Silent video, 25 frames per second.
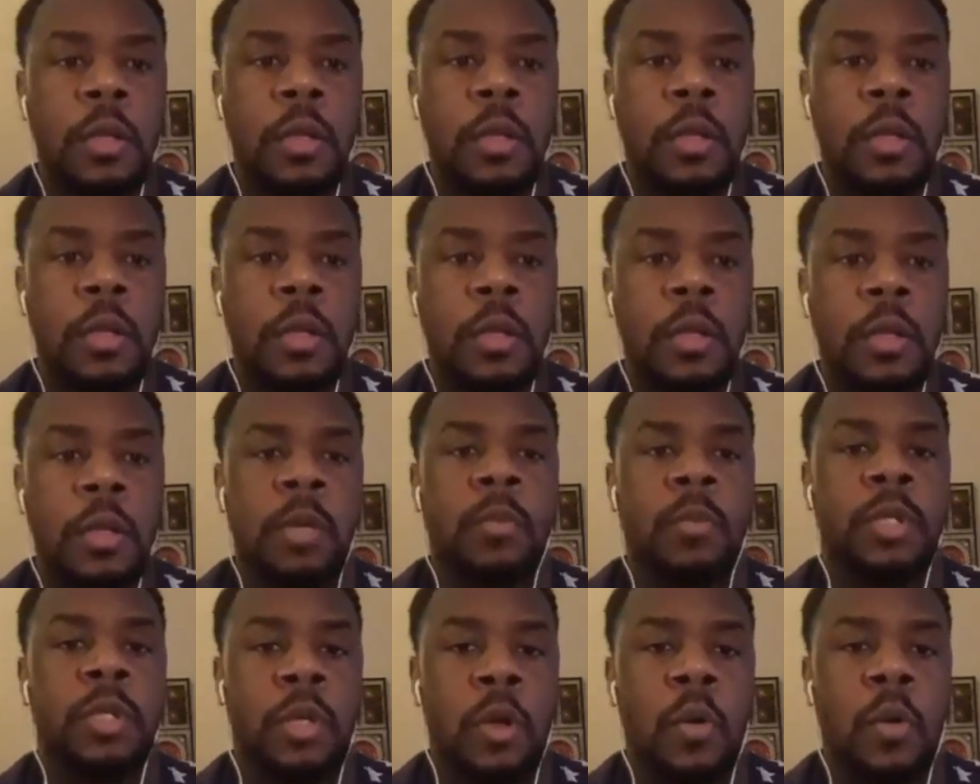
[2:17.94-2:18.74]
it would
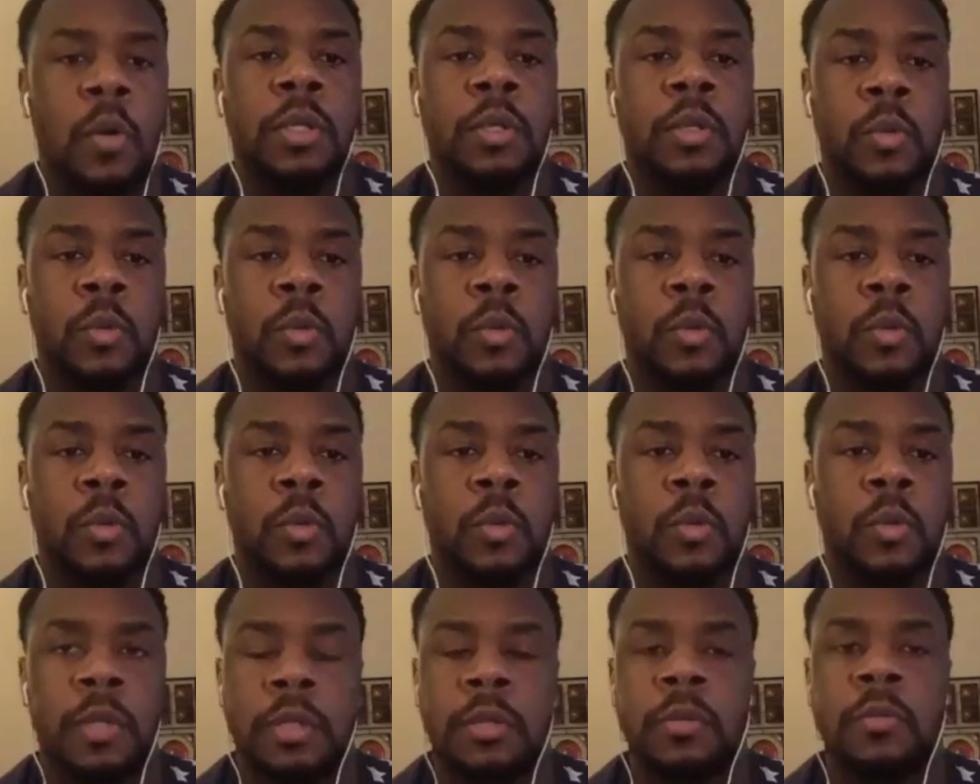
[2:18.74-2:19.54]
go in the way
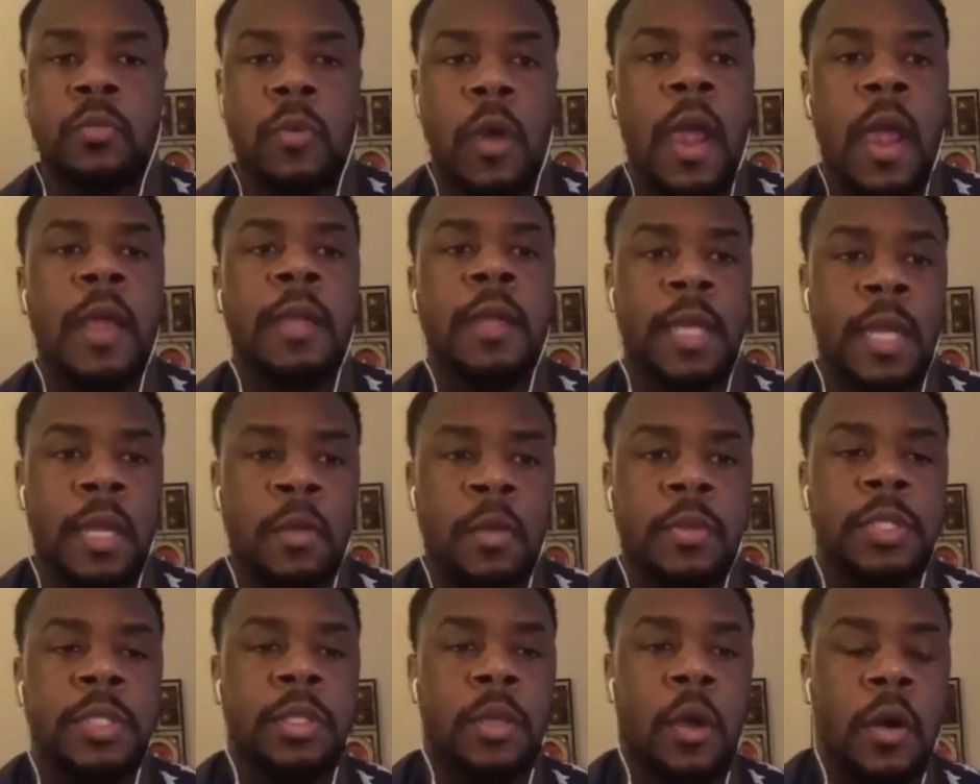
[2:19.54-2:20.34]
when Ryan Day was
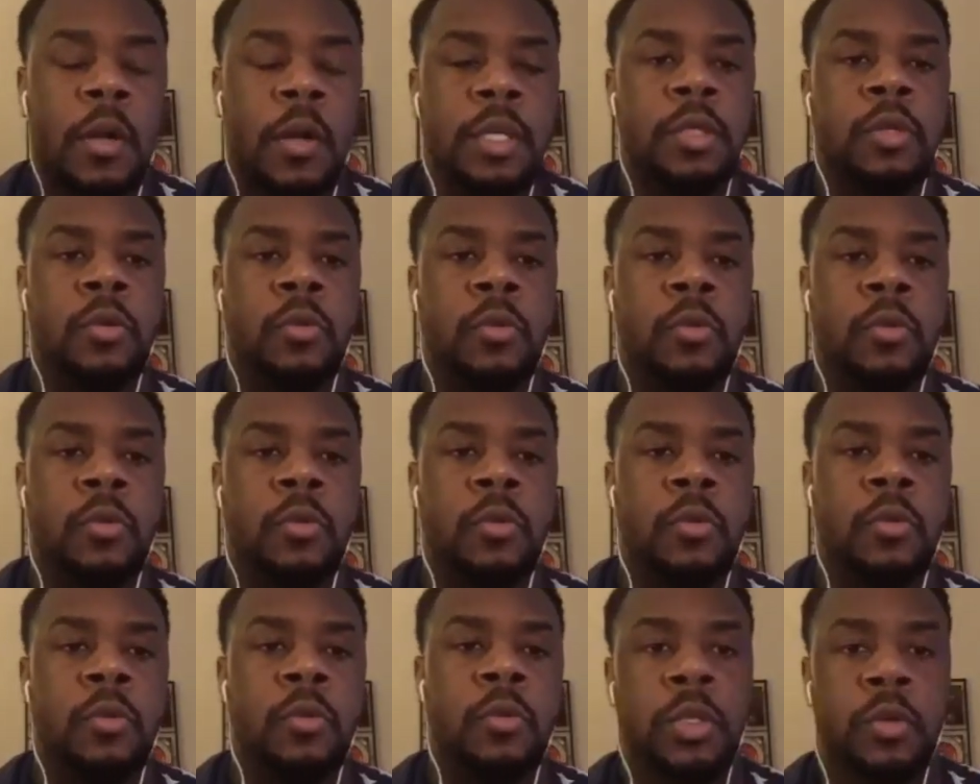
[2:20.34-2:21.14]
talking to you and recruiting
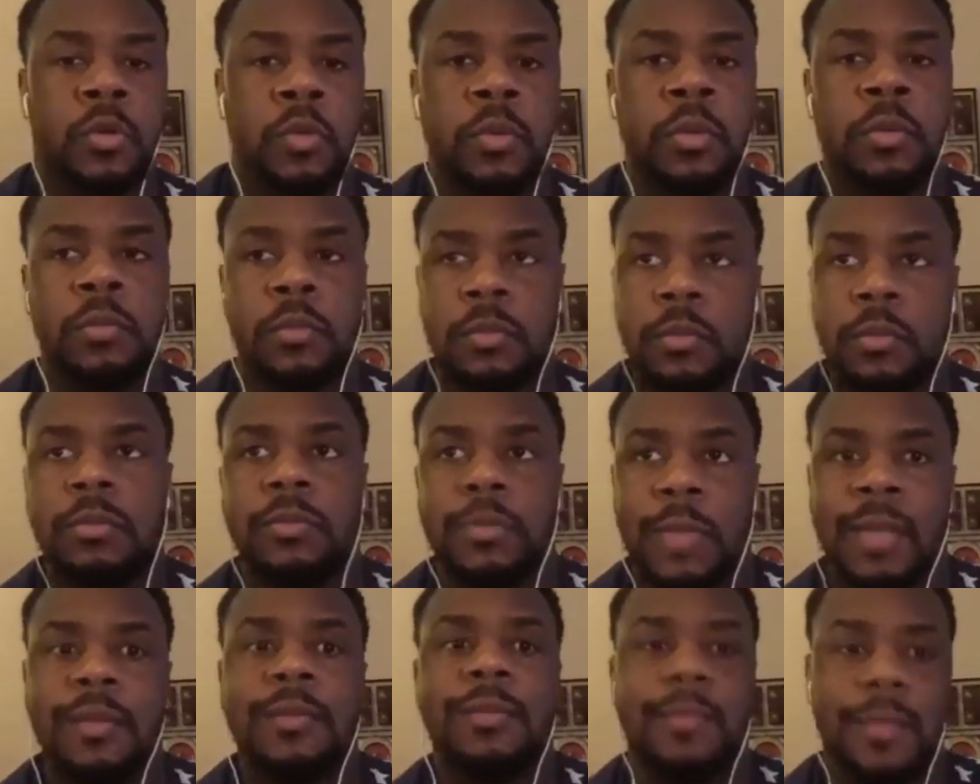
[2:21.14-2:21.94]
you that
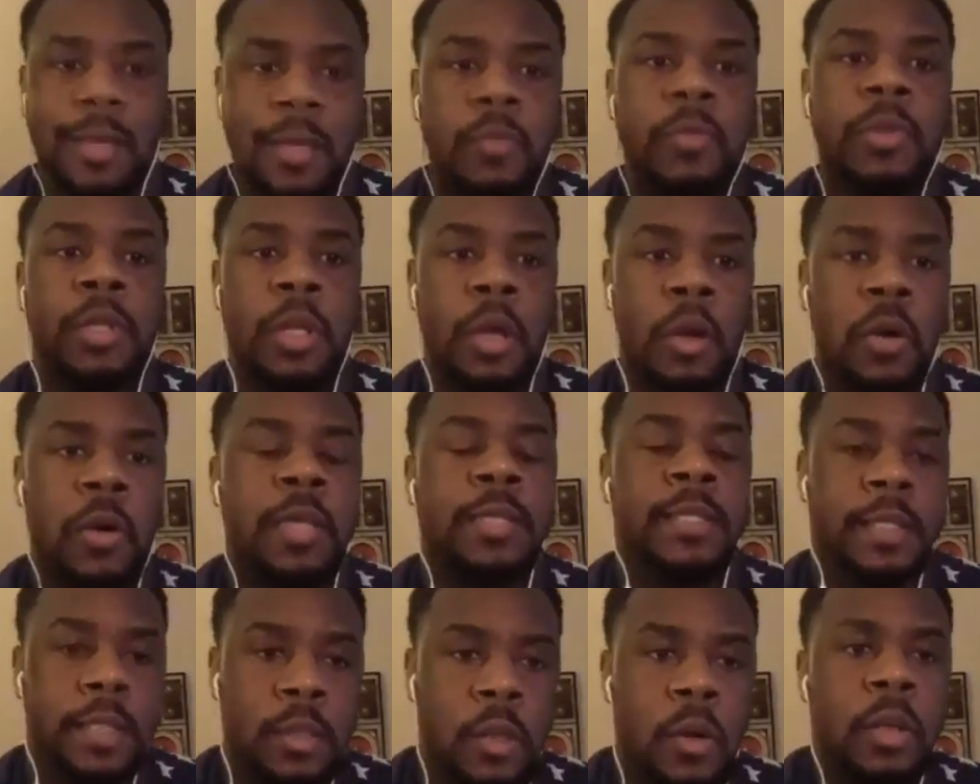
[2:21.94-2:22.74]
it would go? Has this
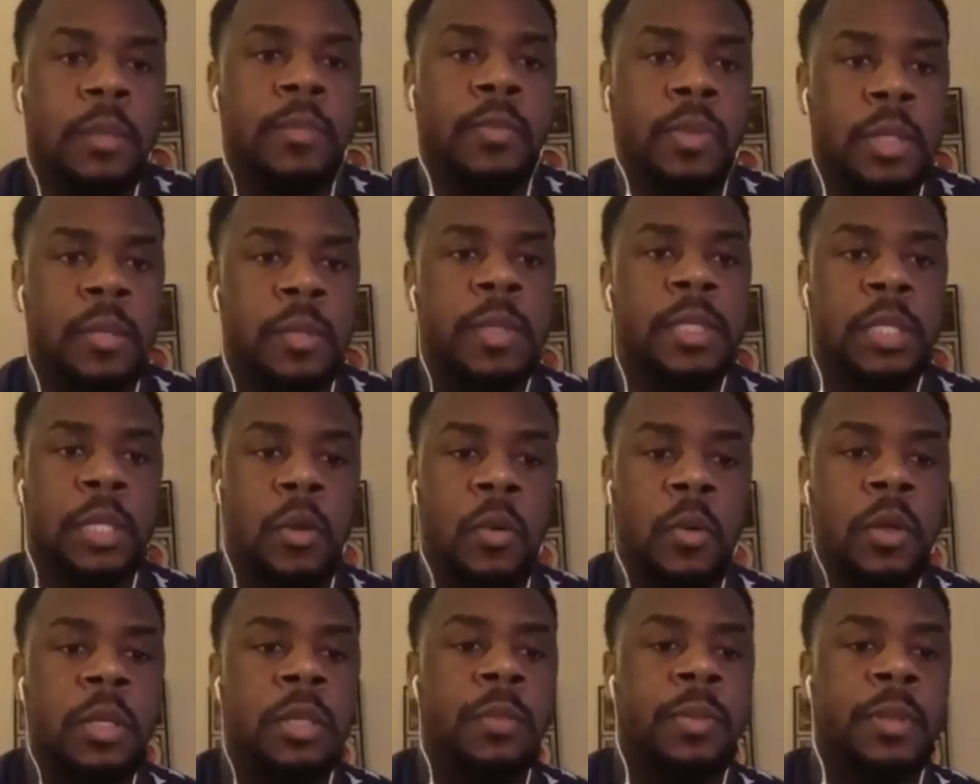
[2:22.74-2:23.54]
gone pretty much according
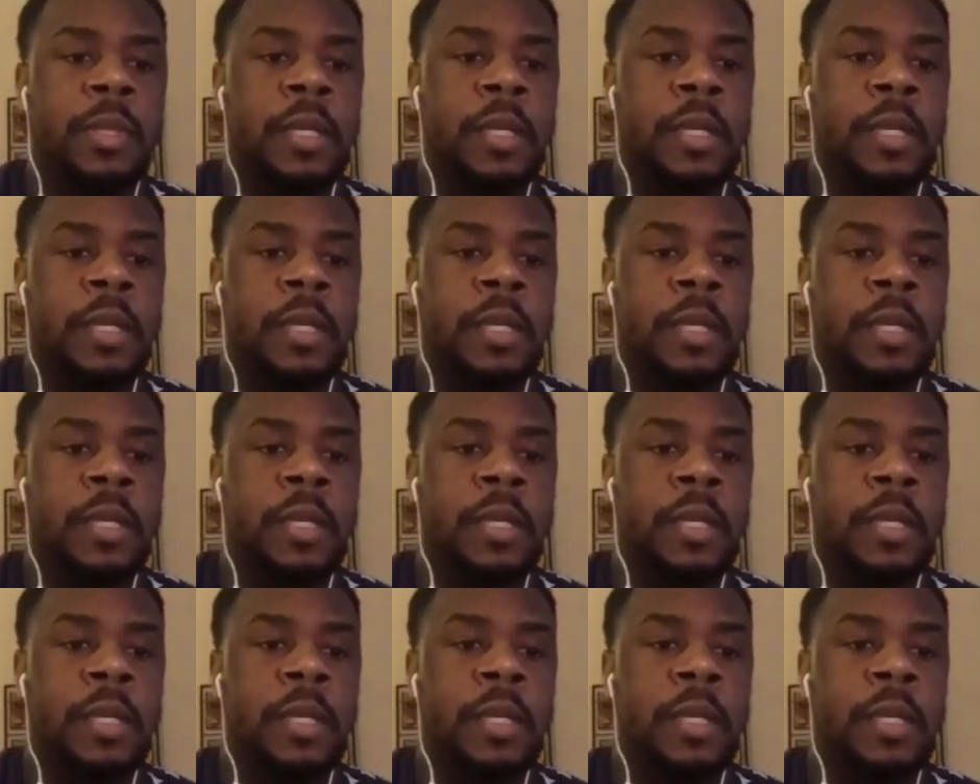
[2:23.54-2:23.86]
to plan?